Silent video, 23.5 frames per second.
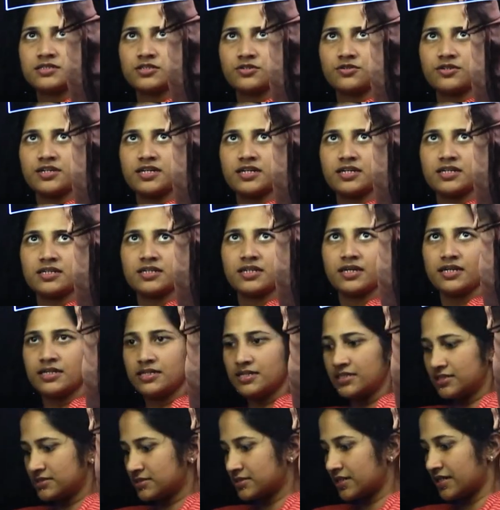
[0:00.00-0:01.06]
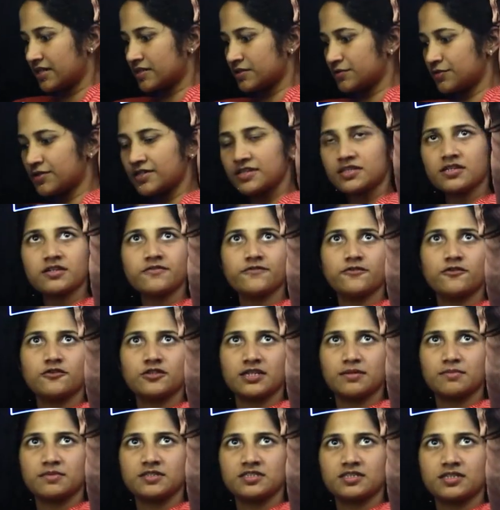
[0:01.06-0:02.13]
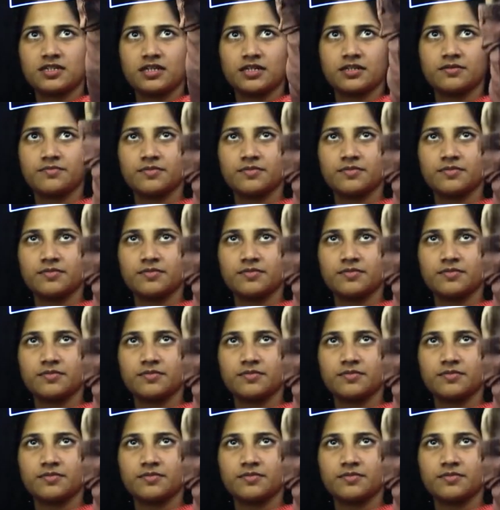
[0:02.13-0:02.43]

square is 40 meters.